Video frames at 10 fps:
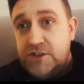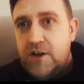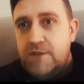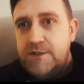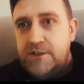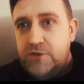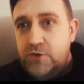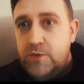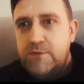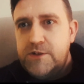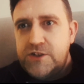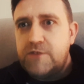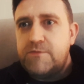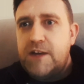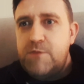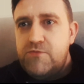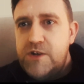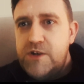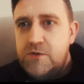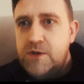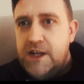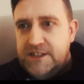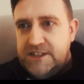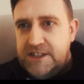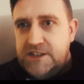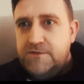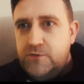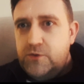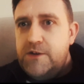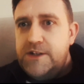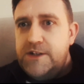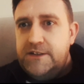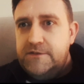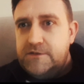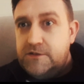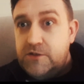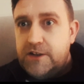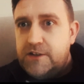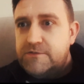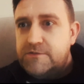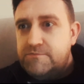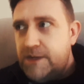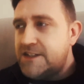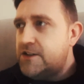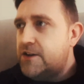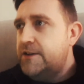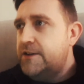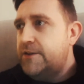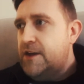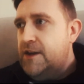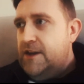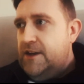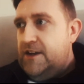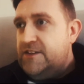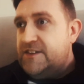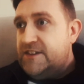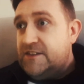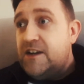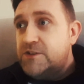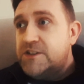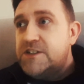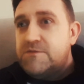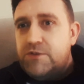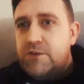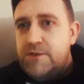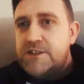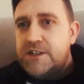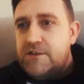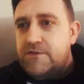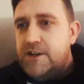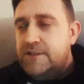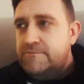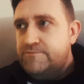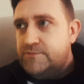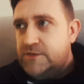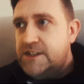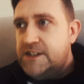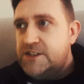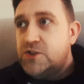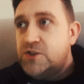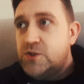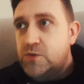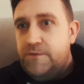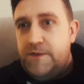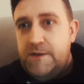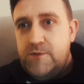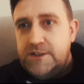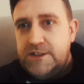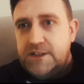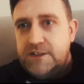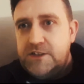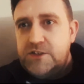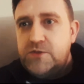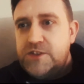described in the doorway, which gave me a real sense of foreboding, like I was about to die. And that one is probably the most terrifying. Then there's the tall, thin ones that